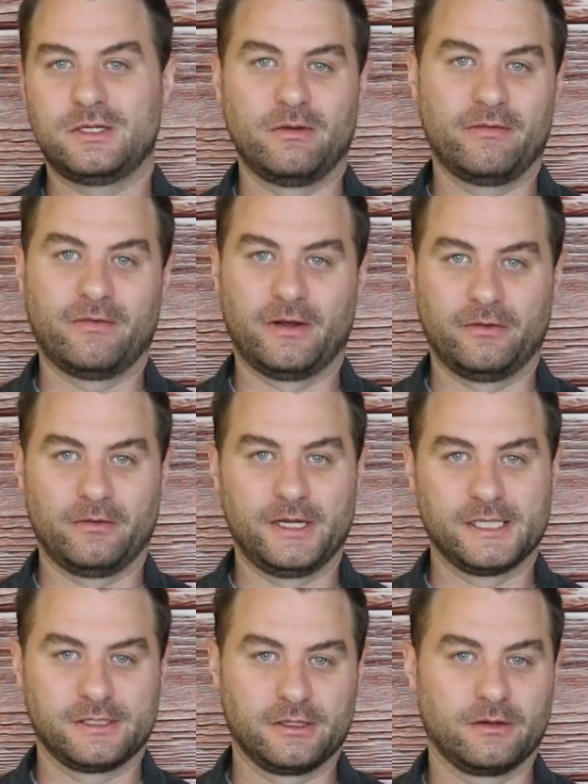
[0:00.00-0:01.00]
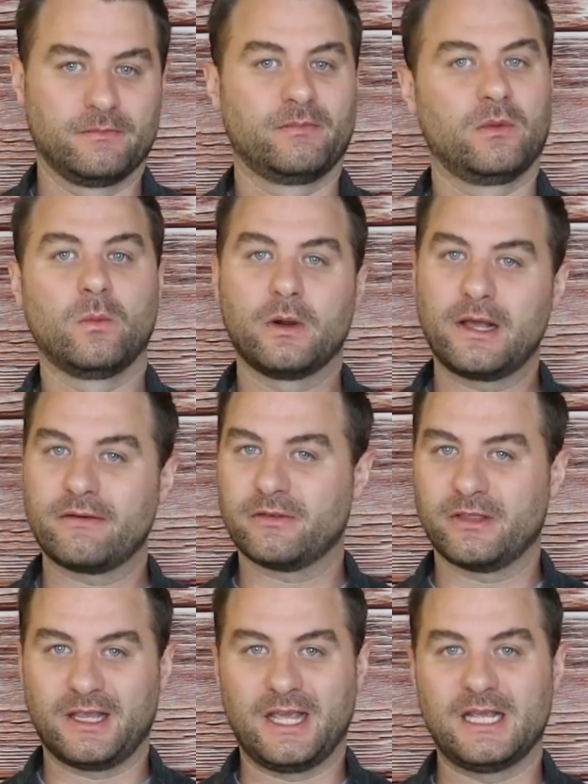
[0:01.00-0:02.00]
to a fundraiser?
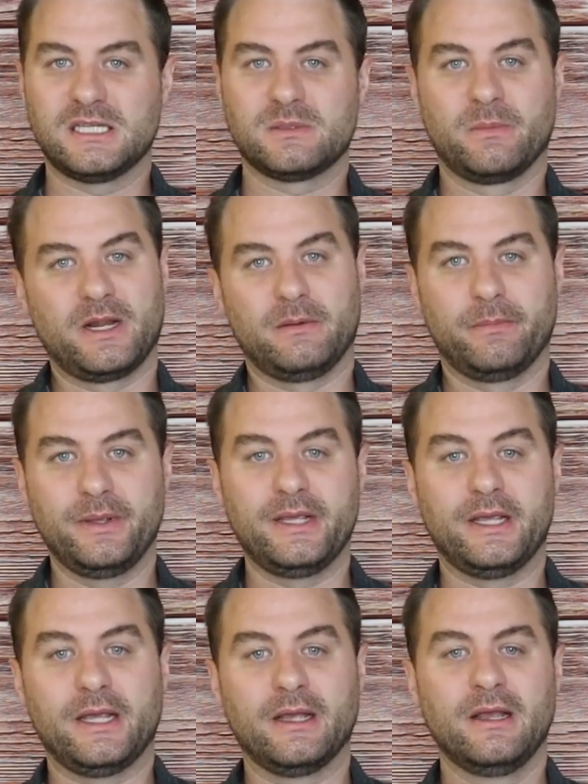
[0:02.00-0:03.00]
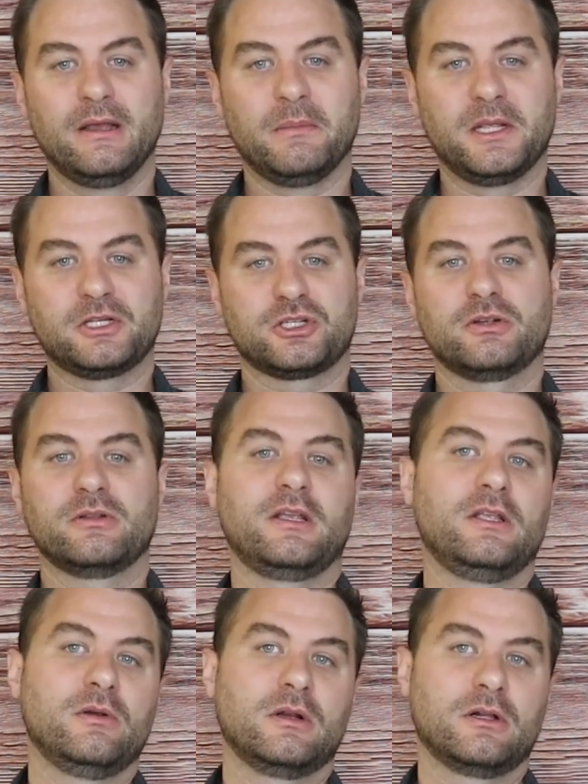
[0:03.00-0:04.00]
Whatever the case might be, make sure
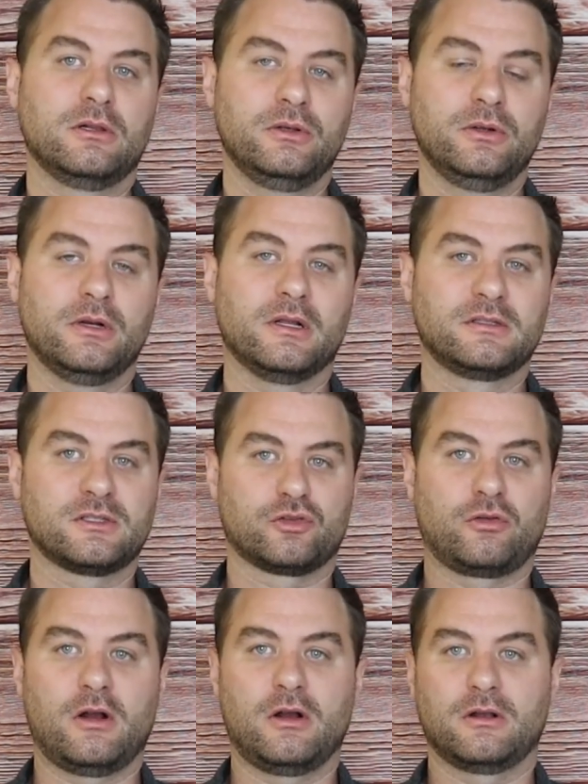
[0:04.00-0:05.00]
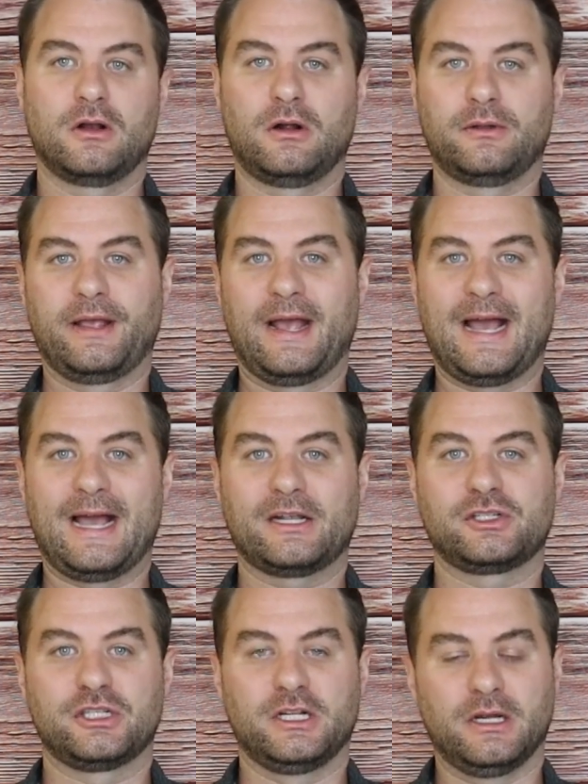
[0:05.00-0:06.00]
that you include a strong call to
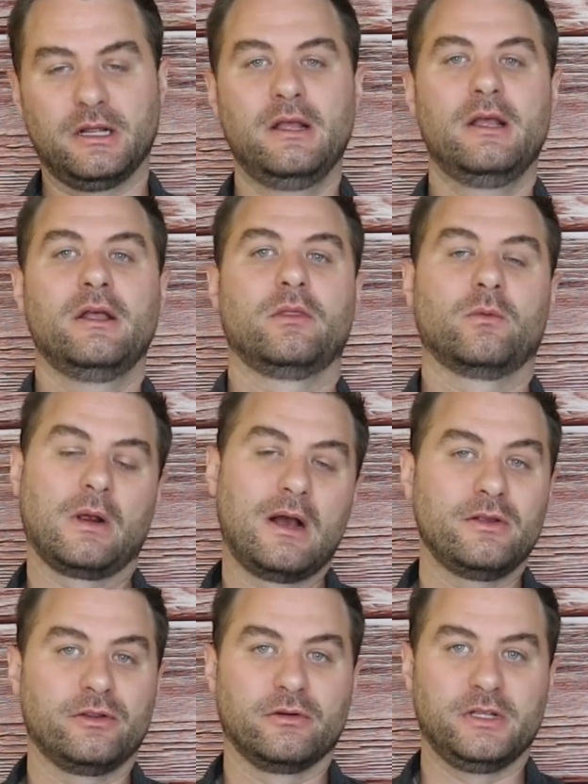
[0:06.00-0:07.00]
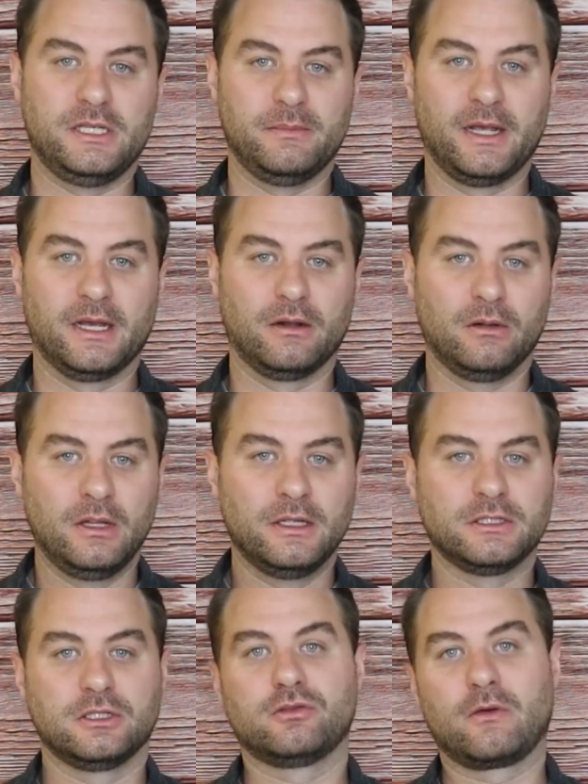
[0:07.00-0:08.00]
action throughout your email
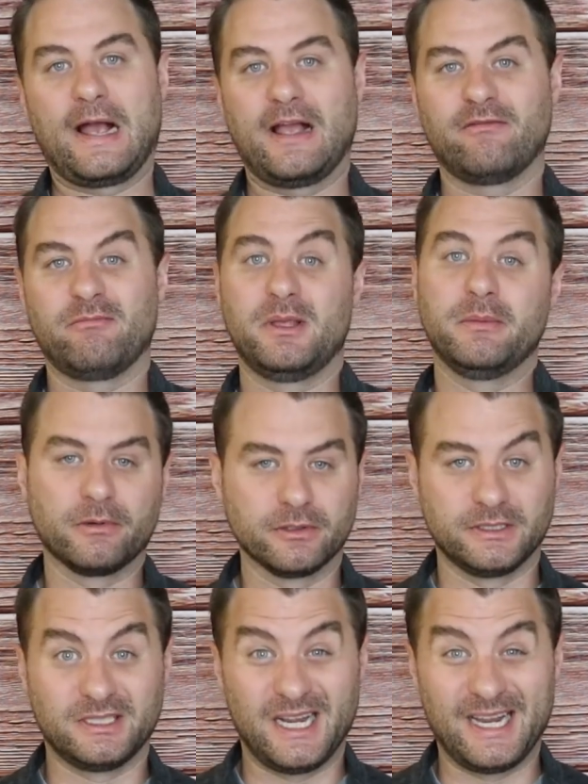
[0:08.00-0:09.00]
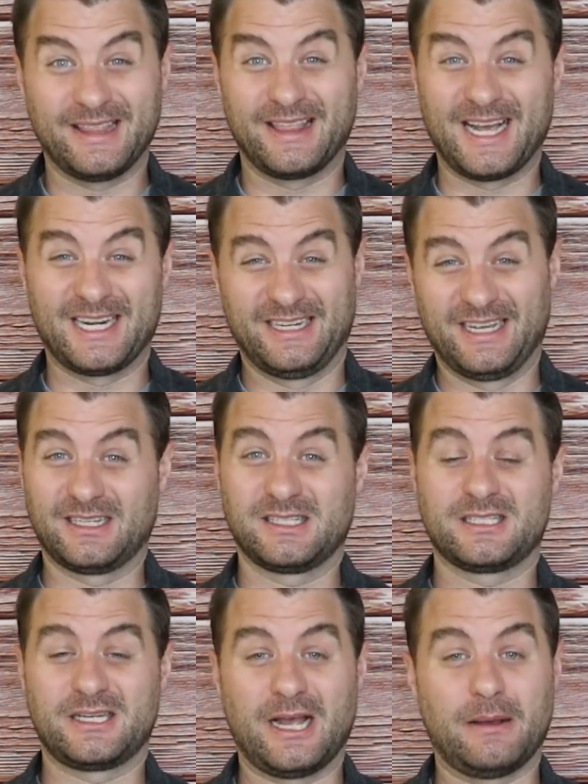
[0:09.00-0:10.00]
to drive people to take that
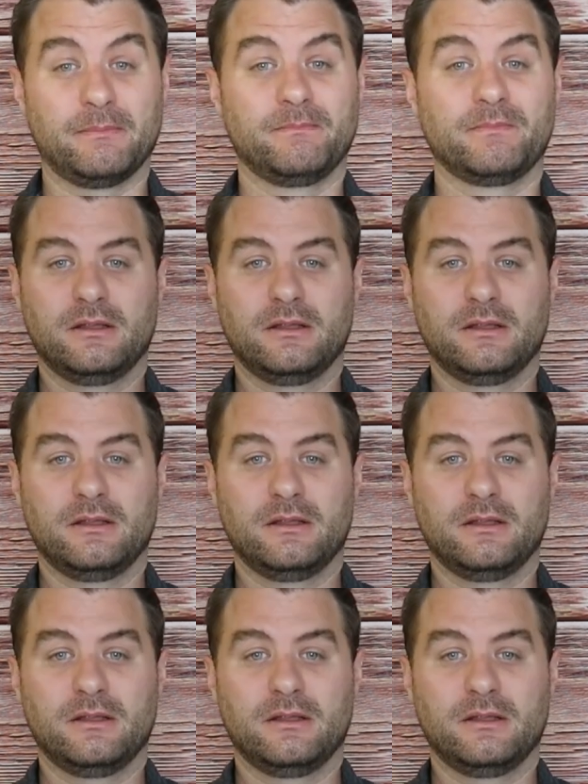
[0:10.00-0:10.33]
next step.